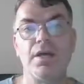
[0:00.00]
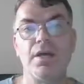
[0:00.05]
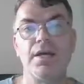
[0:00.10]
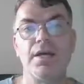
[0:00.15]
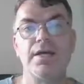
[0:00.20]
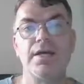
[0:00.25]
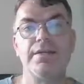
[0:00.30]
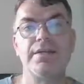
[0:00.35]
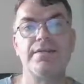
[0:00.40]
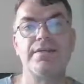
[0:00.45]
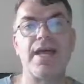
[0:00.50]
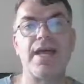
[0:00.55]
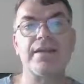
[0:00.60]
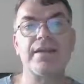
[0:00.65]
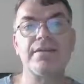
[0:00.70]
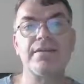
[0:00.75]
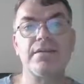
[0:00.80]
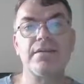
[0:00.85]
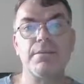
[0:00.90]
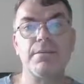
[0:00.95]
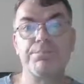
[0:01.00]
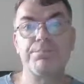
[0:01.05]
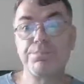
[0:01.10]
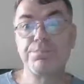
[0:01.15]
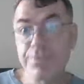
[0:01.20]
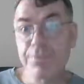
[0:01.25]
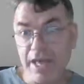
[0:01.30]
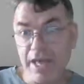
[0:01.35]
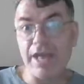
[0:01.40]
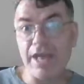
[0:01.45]
that uh,
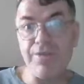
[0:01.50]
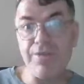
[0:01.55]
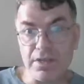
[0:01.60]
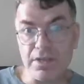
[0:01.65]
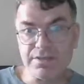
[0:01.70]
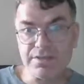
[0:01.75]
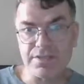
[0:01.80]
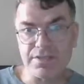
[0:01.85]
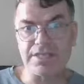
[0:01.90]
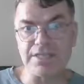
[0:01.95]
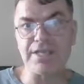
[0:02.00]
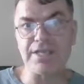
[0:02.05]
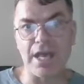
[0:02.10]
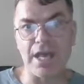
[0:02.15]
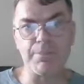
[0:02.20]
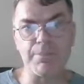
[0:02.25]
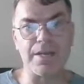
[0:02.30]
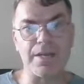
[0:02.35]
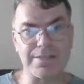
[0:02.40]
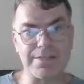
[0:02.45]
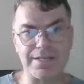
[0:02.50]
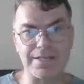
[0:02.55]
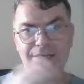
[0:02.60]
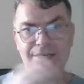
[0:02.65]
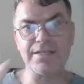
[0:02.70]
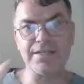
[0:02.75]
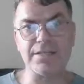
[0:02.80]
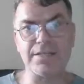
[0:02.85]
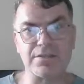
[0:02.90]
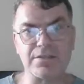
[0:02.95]
gave us TK
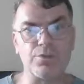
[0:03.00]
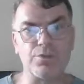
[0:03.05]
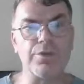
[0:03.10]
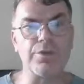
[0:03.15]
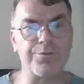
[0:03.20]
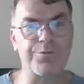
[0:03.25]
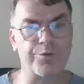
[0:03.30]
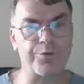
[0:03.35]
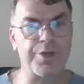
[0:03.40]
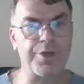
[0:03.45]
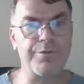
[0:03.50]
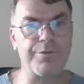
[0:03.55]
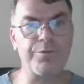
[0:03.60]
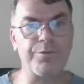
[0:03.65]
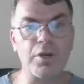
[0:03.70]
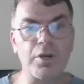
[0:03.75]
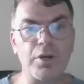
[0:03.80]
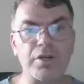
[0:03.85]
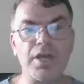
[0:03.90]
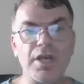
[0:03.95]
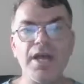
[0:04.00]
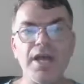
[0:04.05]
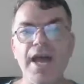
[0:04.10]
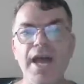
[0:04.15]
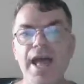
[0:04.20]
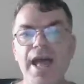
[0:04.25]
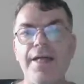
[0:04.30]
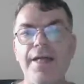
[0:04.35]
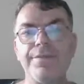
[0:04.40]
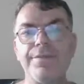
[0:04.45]
basically, this GUI framework,
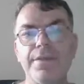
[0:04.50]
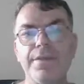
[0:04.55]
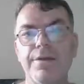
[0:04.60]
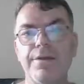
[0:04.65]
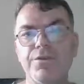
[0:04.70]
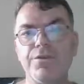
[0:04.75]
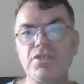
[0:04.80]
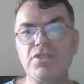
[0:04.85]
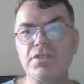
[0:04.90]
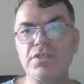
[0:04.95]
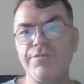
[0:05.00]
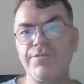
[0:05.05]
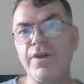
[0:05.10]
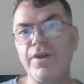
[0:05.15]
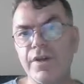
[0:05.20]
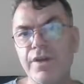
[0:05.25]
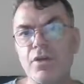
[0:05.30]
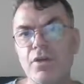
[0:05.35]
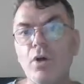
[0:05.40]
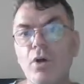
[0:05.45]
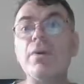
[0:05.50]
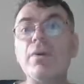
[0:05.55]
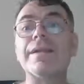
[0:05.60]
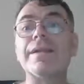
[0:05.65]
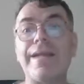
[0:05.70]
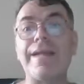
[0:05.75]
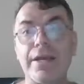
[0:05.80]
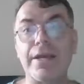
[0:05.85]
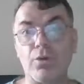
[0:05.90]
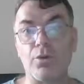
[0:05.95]
and uh, which is a very
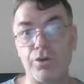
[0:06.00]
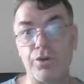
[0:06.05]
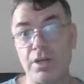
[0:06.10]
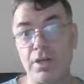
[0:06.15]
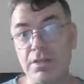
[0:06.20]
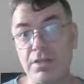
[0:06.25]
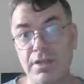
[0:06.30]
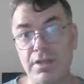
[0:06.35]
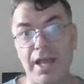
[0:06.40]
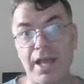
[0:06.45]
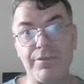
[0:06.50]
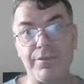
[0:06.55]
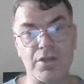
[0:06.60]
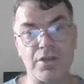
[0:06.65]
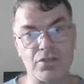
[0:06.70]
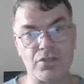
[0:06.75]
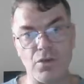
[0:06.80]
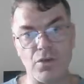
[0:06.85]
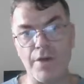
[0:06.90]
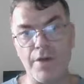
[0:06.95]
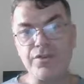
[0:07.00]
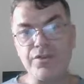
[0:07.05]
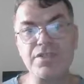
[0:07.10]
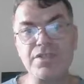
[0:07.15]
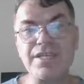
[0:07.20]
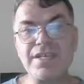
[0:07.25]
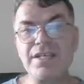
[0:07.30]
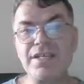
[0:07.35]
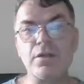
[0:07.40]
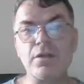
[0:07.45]
command line oriented language. So
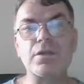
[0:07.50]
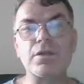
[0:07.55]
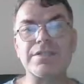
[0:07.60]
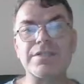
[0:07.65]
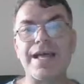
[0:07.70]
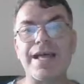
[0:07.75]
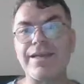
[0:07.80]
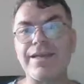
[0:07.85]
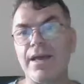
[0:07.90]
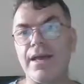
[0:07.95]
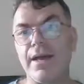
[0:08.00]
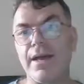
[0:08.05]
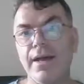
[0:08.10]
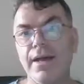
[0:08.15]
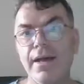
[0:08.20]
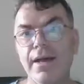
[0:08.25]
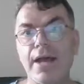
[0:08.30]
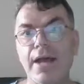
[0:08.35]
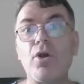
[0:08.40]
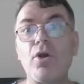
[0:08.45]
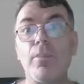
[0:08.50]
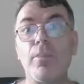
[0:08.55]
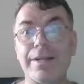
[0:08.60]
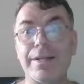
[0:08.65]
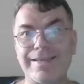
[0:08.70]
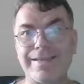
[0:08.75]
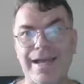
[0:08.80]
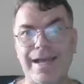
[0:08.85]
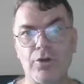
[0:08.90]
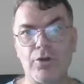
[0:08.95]
everything it looks like a, a
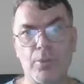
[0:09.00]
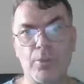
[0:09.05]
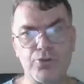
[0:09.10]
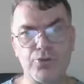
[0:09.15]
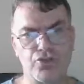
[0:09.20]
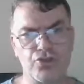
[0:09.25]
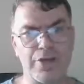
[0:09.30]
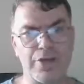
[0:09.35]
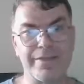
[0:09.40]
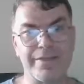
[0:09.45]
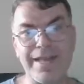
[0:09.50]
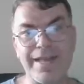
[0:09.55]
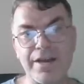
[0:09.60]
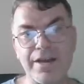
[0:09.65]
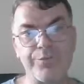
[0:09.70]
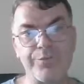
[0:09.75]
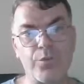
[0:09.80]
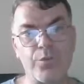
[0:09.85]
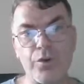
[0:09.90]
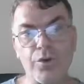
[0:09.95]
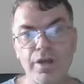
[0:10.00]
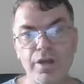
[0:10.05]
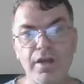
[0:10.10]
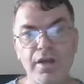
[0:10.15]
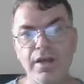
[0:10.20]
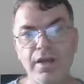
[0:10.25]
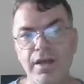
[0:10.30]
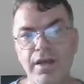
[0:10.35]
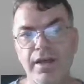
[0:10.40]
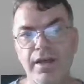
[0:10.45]
command line option, and therefore
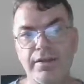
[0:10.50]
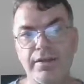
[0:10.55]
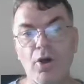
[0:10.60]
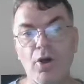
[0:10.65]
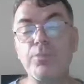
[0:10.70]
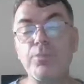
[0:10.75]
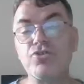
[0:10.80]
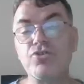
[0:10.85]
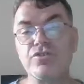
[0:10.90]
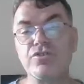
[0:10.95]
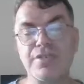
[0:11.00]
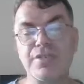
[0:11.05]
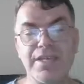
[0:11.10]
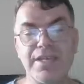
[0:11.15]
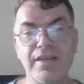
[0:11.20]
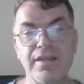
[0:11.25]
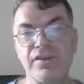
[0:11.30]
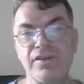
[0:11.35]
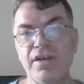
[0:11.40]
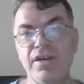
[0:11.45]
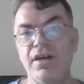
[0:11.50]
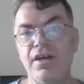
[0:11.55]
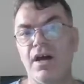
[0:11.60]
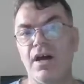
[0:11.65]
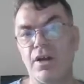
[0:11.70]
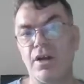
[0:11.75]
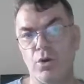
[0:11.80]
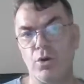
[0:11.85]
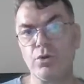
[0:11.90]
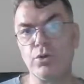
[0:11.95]
uh, the options here
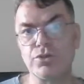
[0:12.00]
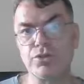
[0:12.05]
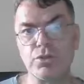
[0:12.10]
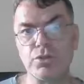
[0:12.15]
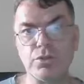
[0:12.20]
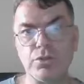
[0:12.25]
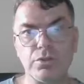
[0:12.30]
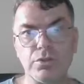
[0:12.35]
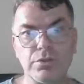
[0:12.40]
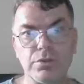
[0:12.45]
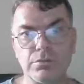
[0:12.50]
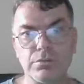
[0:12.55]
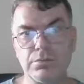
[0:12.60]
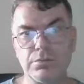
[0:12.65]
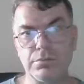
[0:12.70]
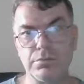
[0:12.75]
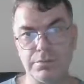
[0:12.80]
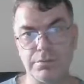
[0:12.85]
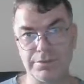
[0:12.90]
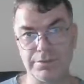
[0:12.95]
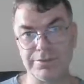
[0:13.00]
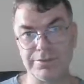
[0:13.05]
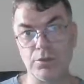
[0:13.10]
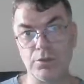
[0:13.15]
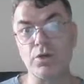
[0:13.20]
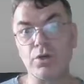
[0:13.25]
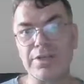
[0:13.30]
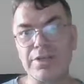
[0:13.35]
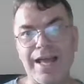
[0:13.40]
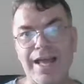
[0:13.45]
are also
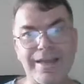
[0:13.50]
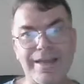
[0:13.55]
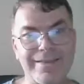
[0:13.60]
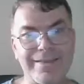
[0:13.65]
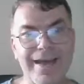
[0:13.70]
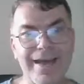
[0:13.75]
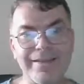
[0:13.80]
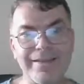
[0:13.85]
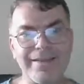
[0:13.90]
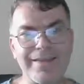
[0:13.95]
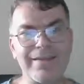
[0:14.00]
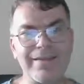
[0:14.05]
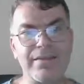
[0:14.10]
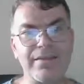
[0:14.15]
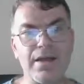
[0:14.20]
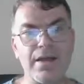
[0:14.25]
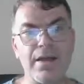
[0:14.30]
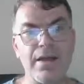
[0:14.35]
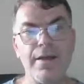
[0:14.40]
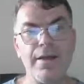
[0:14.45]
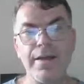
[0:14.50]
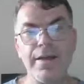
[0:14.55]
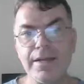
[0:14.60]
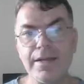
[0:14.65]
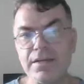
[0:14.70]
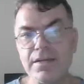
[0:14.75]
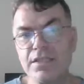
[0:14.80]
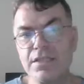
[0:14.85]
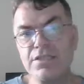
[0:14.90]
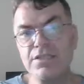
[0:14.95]
look like that. And uh,
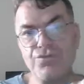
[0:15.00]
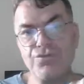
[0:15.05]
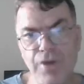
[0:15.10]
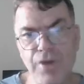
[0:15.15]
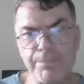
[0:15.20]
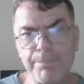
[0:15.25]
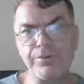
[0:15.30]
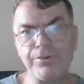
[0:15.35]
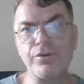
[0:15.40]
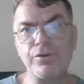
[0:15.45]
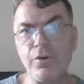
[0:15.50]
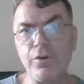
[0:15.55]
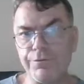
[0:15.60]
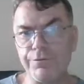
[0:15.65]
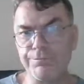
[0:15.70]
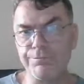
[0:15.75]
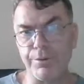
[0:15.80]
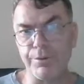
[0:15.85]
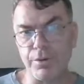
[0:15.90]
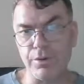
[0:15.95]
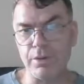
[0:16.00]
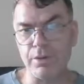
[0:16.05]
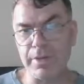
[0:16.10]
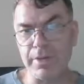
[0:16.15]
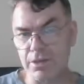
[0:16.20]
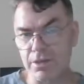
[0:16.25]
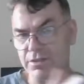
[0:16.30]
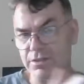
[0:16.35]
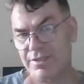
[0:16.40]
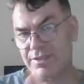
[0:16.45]
in this wrapper of Perl,
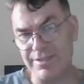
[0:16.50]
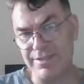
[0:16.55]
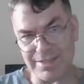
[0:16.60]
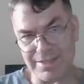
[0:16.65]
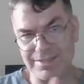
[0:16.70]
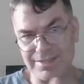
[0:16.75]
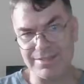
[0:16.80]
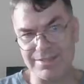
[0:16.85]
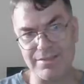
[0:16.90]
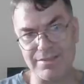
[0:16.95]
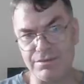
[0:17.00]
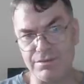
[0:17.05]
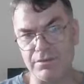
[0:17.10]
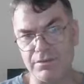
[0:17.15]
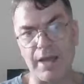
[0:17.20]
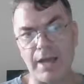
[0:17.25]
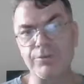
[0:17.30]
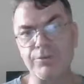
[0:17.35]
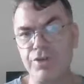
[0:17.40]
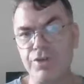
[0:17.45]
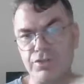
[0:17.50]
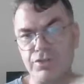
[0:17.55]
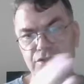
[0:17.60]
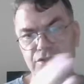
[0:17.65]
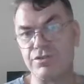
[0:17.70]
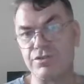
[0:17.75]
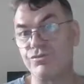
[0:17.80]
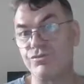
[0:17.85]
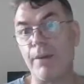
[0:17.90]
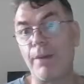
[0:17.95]
because this library is
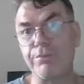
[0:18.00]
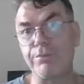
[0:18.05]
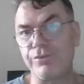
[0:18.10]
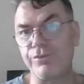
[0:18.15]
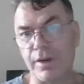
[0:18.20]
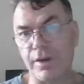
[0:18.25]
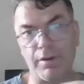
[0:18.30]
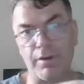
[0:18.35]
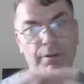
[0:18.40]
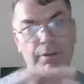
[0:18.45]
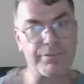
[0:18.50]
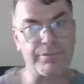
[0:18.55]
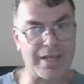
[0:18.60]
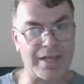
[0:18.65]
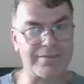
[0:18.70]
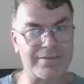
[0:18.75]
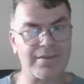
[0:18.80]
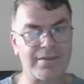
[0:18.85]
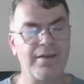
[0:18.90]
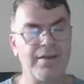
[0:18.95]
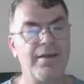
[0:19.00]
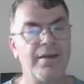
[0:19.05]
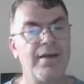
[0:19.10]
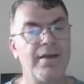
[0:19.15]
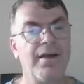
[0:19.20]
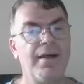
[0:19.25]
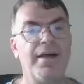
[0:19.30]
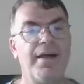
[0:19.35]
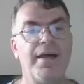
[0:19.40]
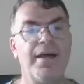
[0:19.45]
just wrapper around that
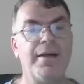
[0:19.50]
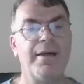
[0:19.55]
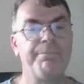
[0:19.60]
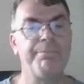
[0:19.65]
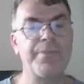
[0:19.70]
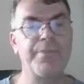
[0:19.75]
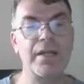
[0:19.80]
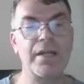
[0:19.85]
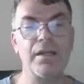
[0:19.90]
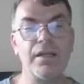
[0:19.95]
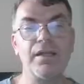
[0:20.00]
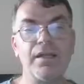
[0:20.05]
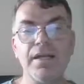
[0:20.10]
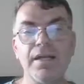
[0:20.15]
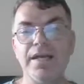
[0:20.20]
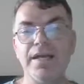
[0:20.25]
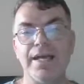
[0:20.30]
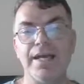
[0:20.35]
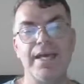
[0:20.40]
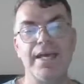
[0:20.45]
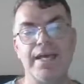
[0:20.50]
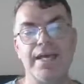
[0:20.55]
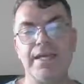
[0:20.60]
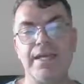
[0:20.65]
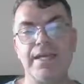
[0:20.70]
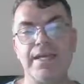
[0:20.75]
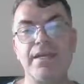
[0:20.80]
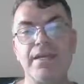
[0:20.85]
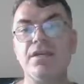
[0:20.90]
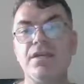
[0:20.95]
Tcl, they
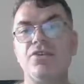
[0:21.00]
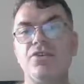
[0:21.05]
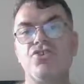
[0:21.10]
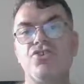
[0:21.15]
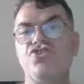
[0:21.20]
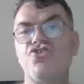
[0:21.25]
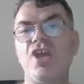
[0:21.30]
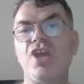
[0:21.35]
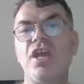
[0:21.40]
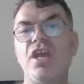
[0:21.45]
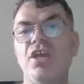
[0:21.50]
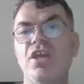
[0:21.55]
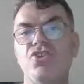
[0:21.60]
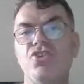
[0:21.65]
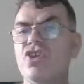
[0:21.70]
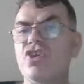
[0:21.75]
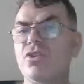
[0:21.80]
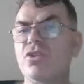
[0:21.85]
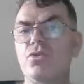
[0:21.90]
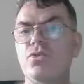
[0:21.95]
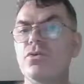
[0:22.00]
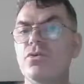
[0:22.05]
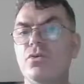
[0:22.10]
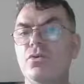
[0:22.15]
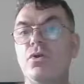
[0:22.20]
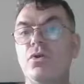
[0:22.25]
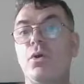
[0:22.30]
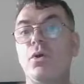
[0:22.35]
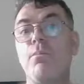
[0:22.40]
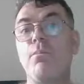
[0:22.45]
didn't change it to
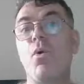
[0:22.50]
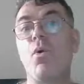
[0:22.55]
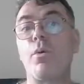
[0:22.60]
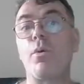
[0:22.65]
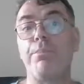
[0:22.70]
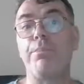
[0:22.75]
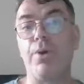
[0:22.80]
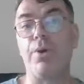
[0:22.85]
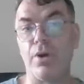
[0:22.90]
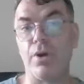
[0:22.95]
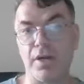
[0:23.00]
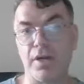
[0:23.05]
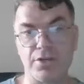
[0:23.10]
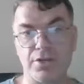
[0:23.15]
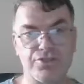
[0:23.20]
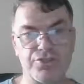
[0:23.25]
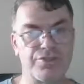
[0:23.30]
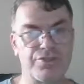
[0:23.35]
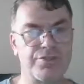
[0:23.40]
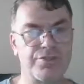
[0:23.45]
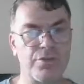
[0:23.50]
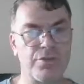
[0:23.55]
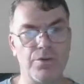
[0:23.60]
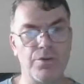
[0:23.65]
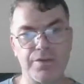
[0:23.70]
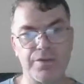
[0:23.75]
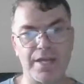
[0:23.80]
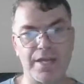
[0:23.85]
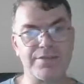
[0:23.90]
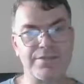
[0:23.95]
look more Perlish.
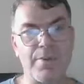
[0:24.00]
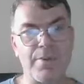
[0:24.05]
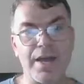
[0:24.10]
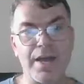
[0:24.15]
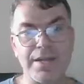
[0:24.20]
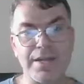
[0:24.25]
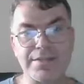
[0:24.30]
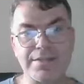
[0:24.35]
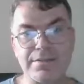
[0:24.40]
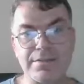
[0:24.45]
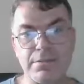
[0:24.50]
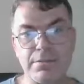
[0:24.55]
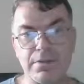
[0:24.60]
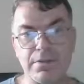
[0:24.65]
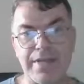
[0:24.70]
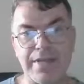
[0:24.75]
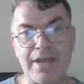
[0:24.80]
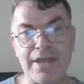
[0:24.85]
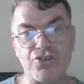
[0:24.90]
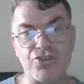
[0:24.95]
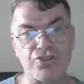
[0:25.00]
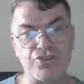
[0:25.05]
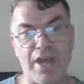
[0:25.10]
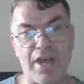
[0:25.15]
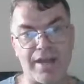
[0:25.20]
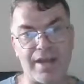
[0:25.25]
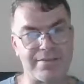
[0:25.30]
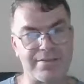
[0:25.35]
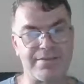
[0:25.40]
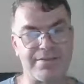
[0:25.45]
So that's why it's dash
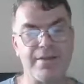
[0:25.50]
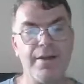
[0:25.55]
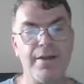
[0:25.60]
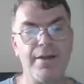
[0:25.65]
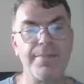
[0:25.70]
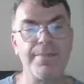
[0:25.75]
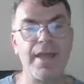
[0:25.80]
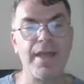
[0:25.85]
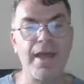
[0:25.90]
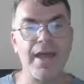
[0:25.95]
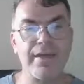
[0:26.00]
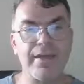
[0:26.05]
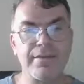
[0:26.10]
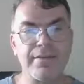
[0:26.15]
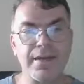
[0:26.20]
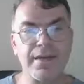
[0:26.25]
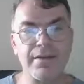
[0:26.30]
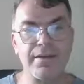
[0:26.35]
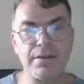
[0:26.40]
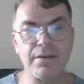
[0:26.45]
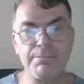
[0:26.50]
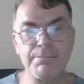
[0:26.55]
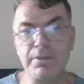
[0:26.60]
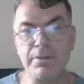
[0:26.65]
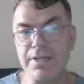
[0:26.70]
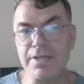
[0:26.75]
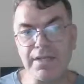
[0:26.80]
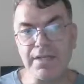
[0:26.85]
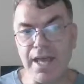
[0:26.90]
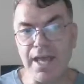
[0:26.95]
text and then
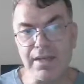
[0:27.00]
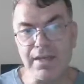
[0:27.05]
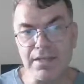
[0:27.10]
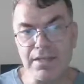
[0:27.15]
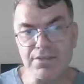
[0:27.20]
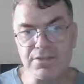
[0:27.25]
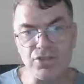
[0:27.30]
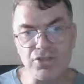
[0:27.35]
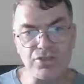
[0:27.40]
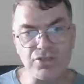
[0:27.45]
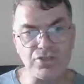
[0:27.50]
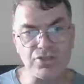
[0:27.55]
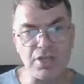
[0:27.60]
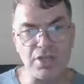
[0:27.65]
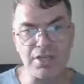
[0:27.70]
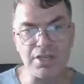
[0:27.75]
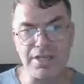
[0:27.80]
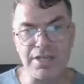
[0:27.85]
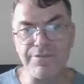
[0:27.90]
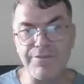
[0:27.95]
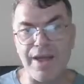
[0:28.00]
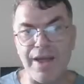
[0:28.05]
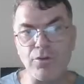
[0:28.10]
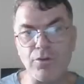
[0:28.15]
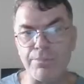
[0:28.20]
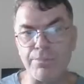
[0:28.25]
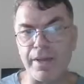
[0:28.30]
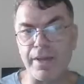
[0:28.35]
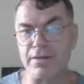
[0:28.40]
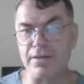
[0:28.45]
but in the end it's just key
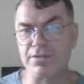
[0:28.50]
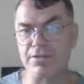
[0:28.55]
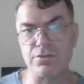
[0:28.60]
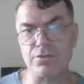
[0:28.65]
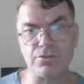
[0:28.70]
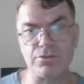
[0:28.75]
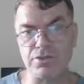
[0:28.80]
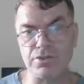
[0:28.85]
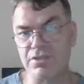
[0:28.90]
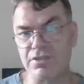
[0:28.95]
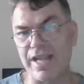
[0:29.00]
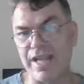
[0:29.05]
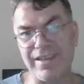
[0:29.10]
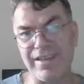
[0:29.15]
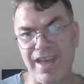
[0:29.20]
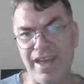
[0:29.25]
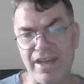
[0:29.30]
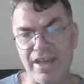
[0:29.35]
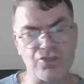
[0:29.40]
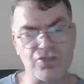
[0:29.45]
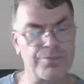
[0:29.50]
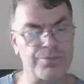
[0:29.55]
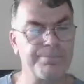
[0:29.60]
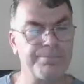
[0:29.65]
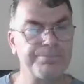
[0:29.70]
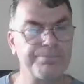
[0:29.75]
value pairs so just like a hash